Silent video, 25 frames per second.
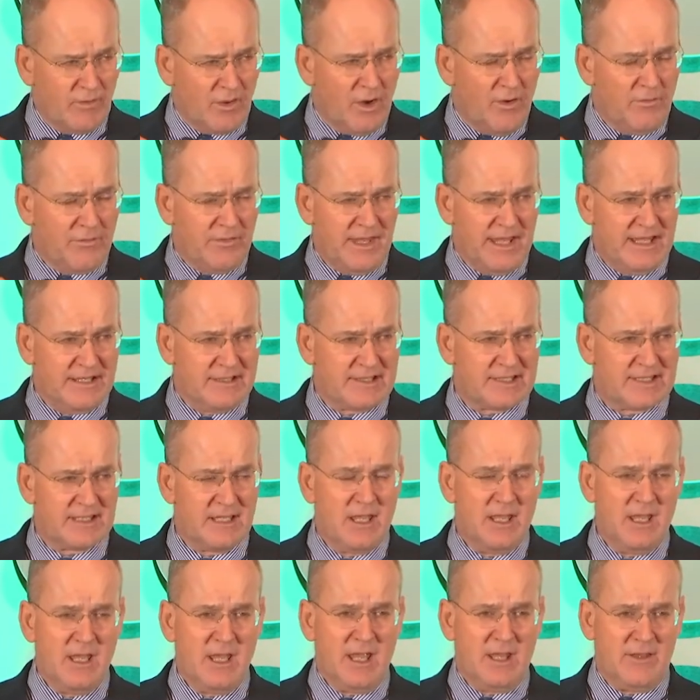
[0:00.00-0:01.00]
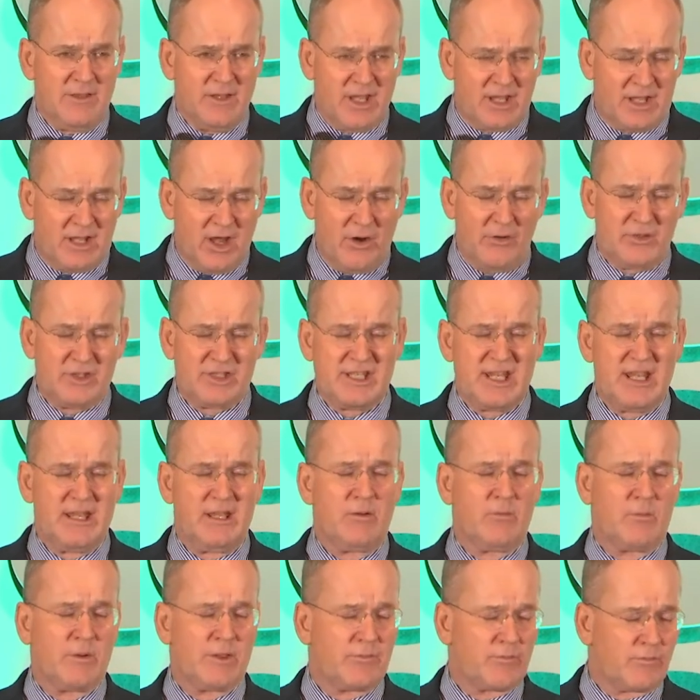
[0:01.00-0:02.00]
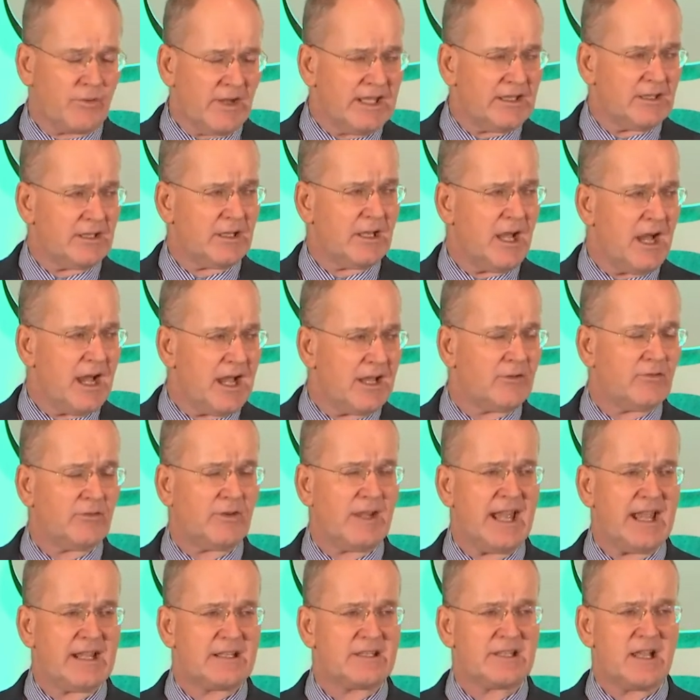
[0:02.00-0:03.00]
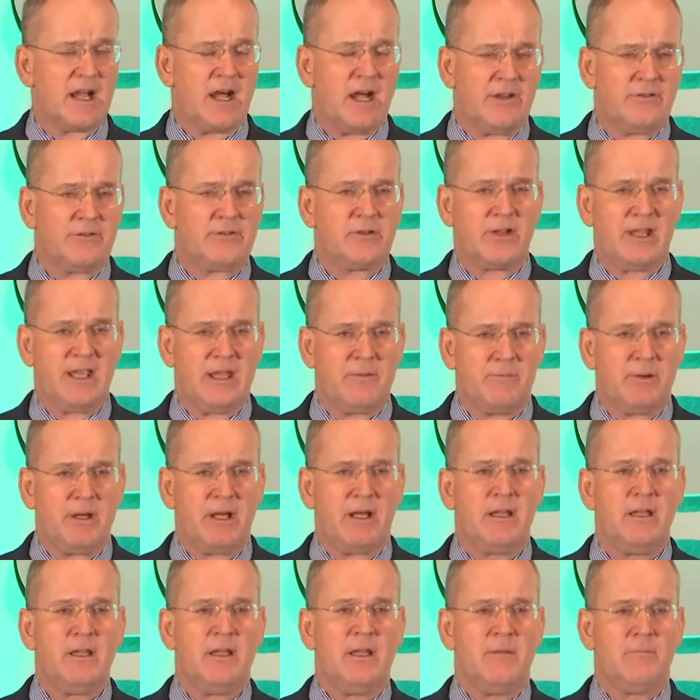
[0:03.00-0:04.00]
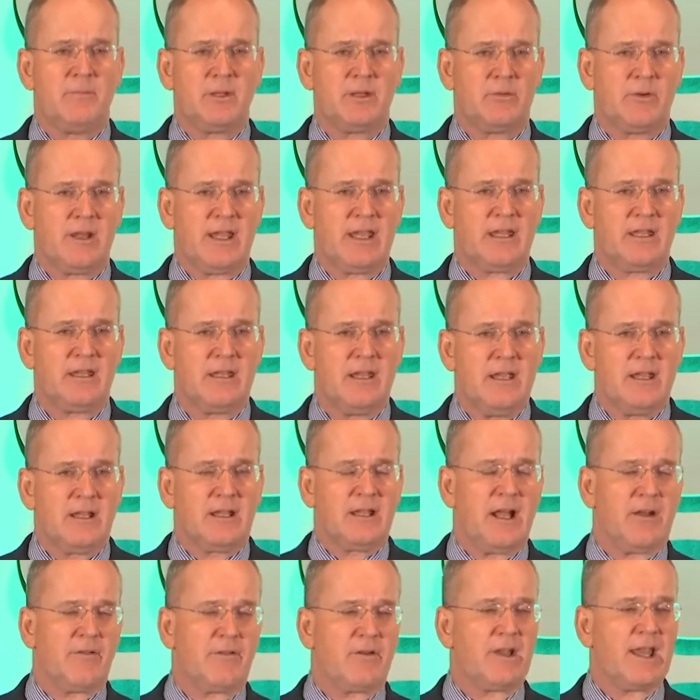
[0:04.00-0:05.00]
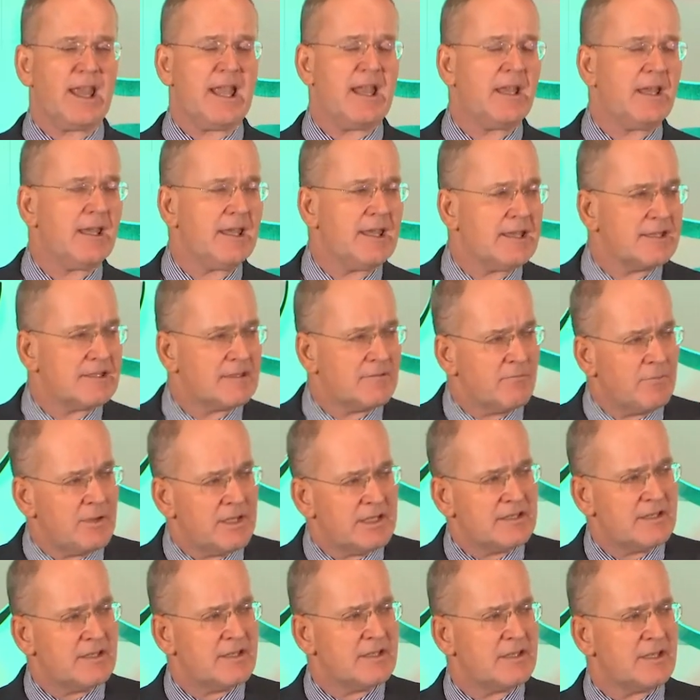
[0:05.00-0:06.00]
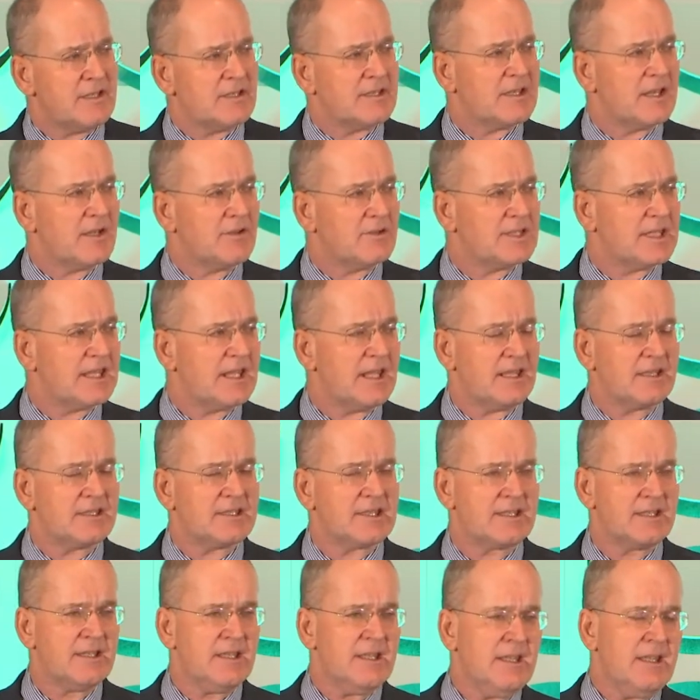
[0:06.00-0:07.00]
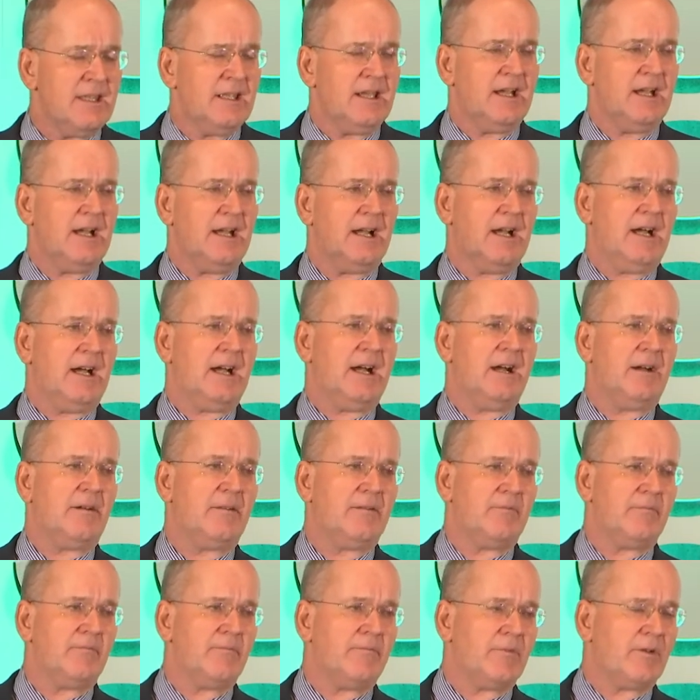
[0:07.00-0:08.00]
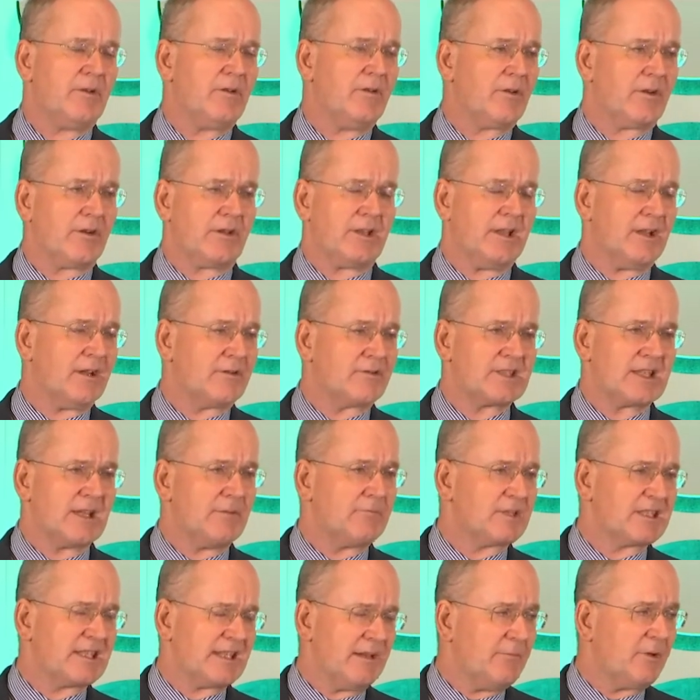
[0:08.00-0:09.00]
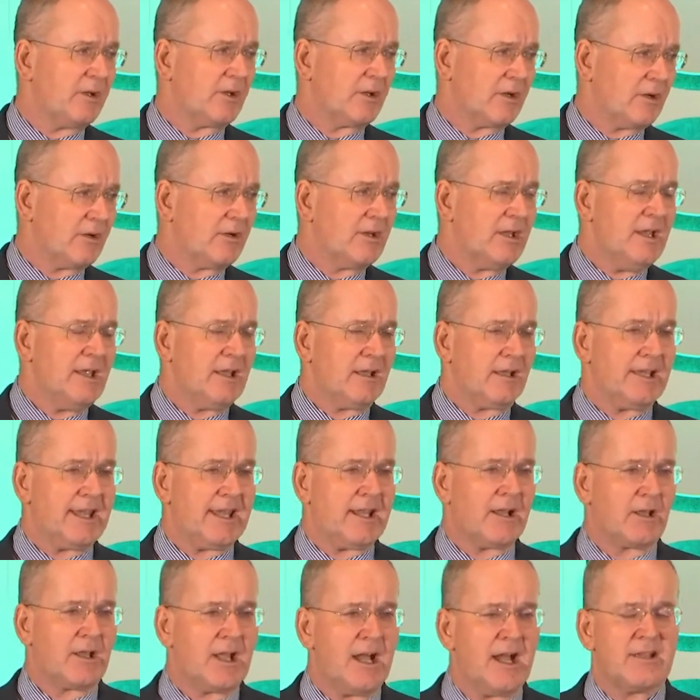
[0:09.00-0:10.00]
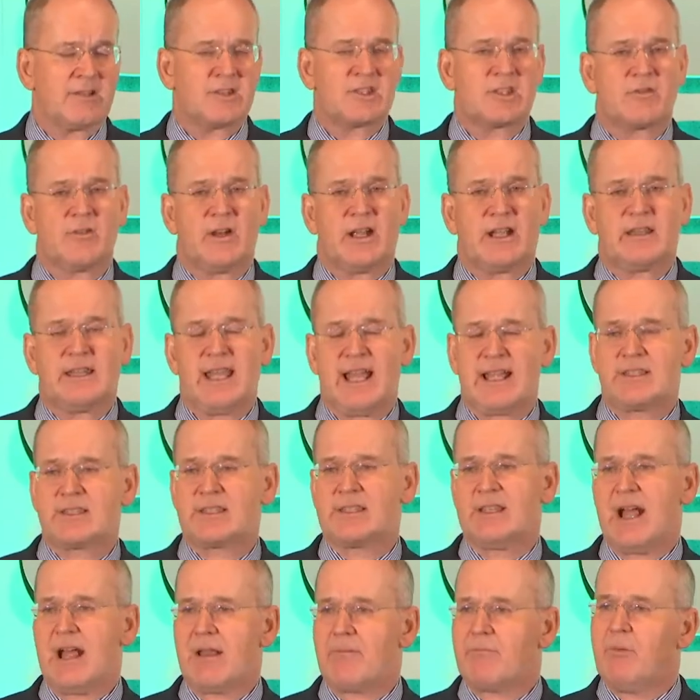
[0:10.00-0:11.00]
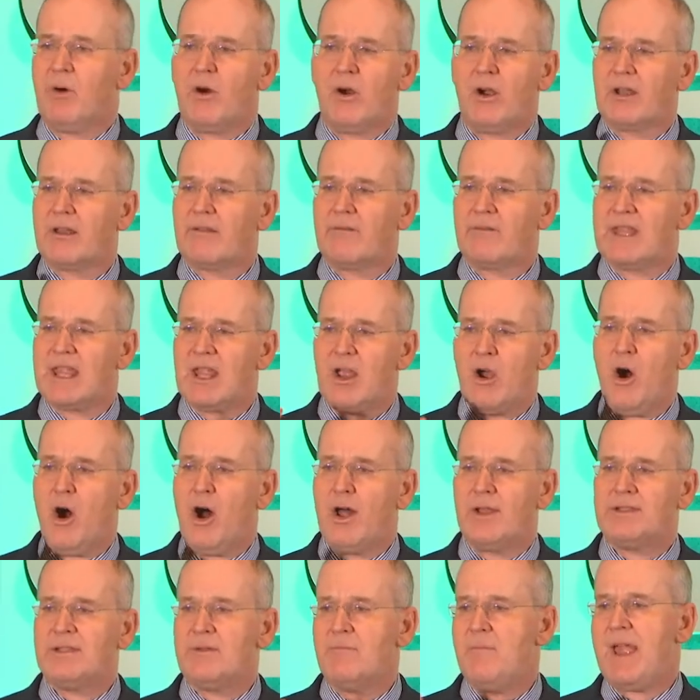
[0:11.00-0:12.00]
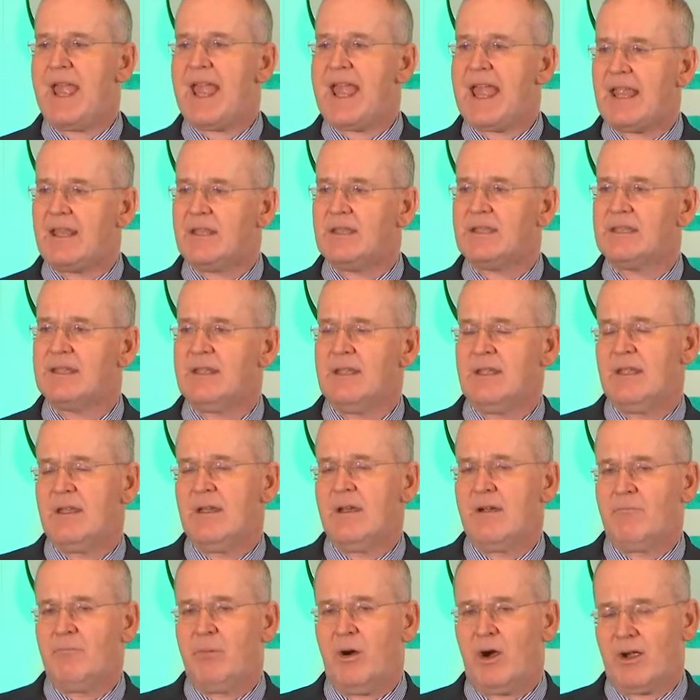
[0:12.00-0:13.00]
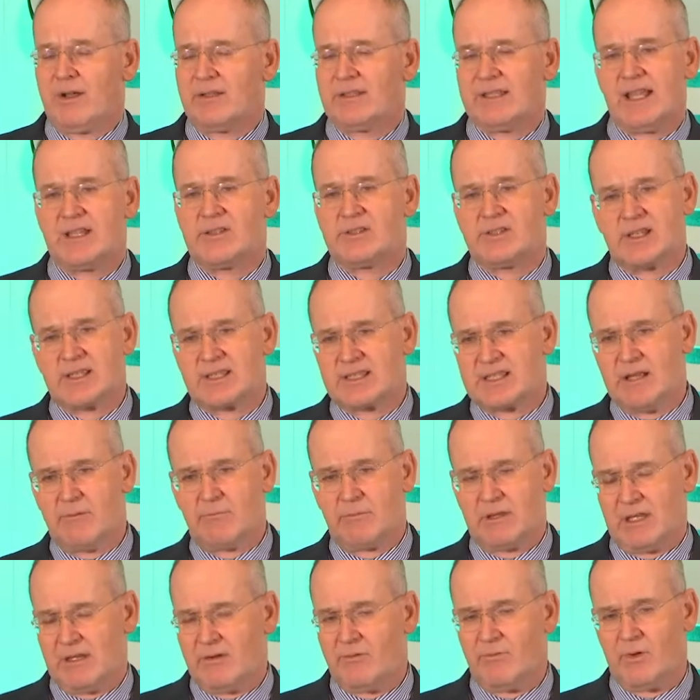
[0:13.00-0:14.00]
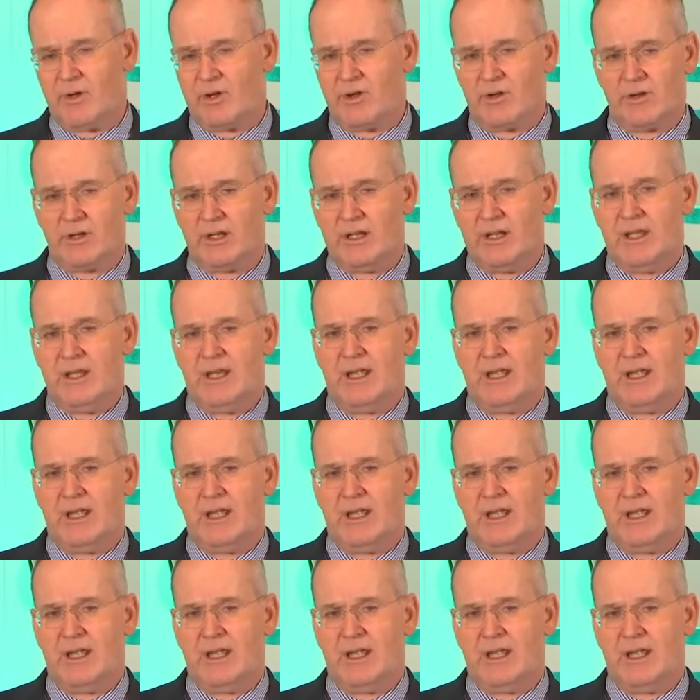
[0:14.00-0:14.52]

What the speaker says: are things negotiated with written contracts under HIPAA between covered entities and business associates, or some similar legal construct. That's not part of the on-demand part. That's just something we're